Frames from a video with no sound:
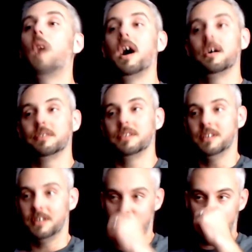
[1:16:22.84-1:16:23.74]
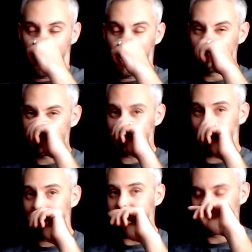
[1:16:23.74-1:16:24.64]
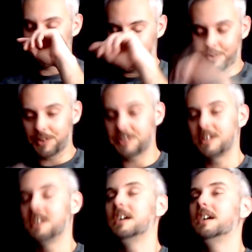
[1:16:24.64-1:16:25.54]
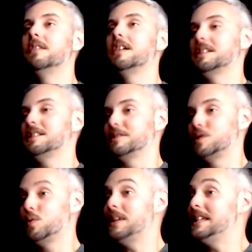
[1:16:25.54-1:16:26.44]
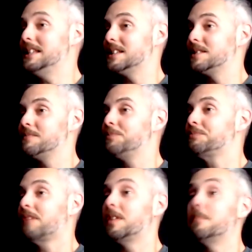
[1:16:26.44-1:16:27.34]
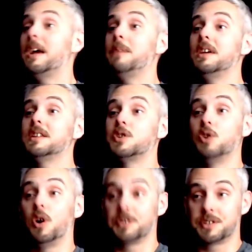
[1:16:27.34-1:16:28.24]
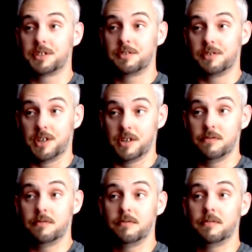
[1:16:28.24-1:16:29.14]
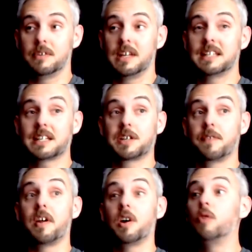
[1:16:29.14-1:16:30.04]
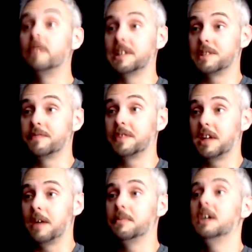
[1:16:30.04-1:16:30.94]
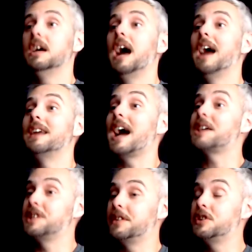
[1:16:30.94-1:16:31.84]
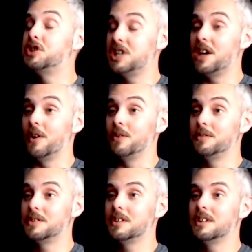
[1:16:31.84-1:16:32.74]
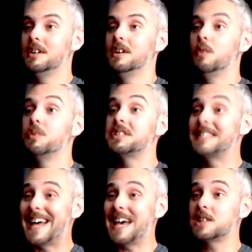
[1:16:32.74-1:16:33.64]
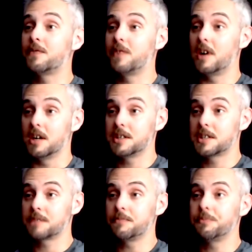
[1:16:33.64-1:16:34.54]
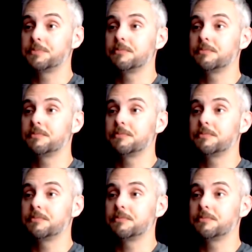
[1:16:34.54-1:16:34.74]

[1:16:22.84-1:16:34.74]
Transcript: Well, I just thought, as a little twist, that maybe it's not new. It's actually a very old religion for them. And the geode was theirs first.